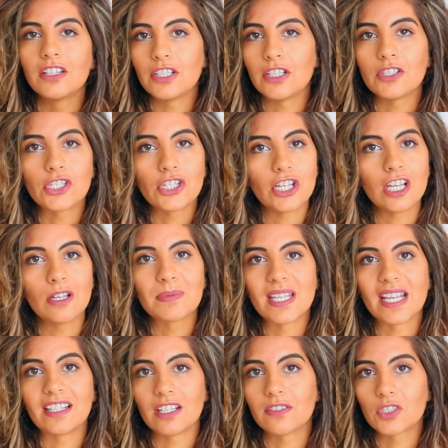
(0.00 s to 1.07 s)
YouTube
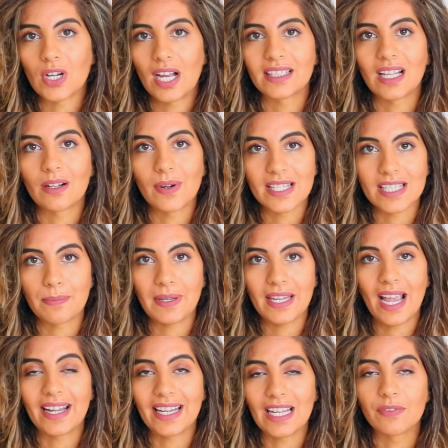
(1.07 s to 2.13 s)
saying that you've tried that
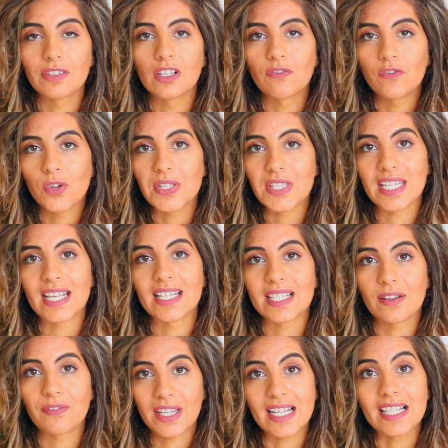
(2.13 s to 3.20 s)
recipe, and even the
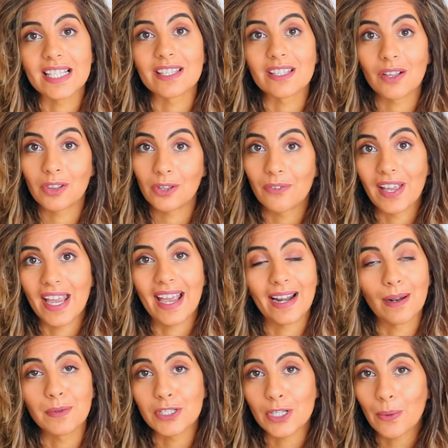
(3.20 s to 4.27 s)
fussiest of eaters love it,
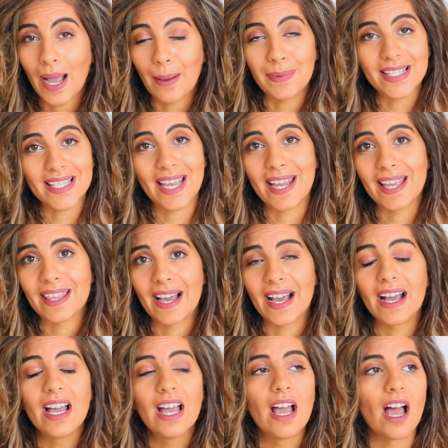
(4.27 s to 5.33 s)
and I'm so happy to hear
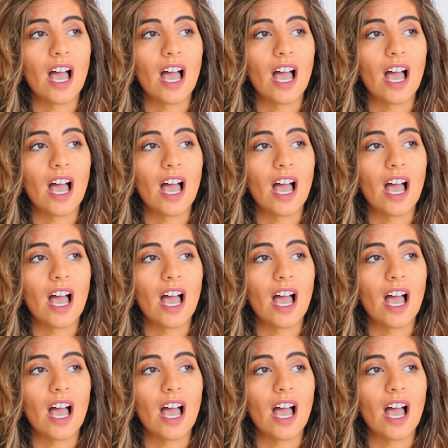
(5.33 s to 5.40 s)
that.